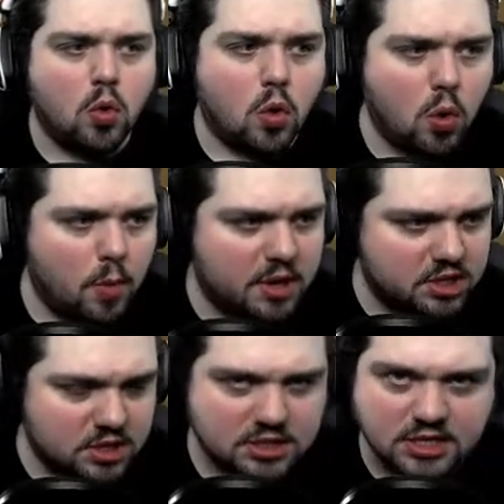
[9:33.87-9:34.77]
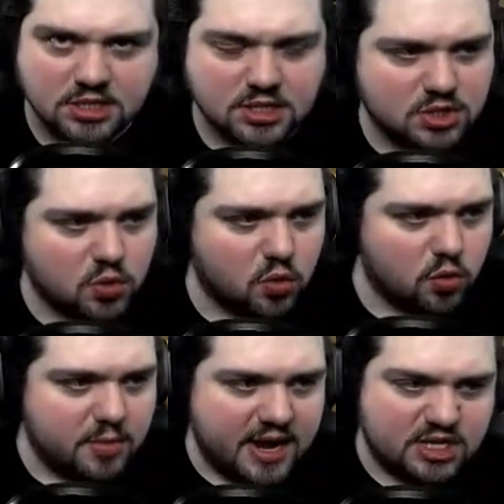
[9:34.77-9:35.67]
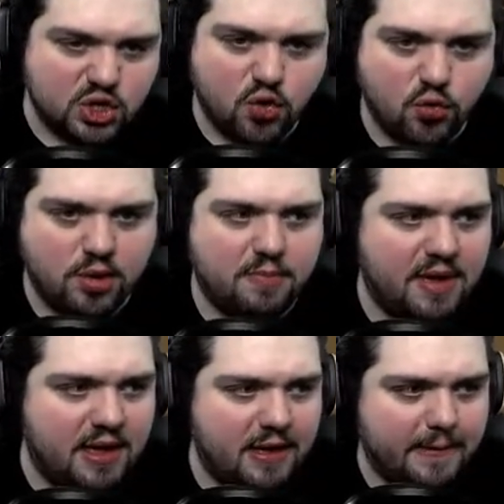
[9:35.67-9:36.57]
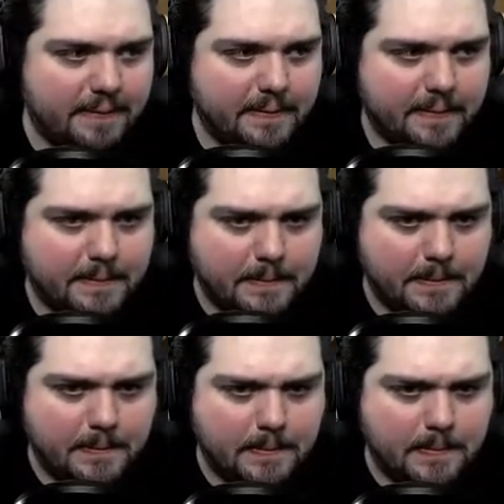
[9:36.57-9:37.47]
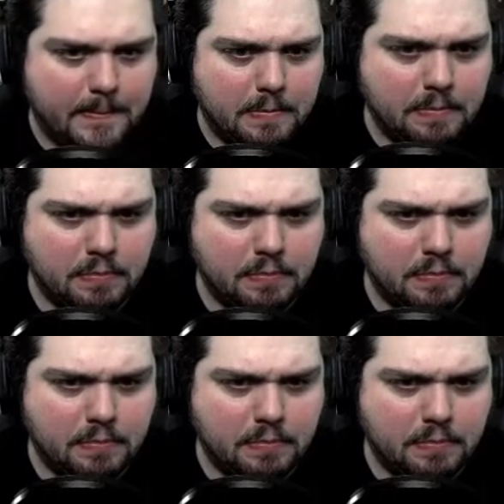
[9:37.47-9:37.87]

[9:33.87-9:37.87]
Oh, I bet you this leads to the storeroom. It's creepy. Mm.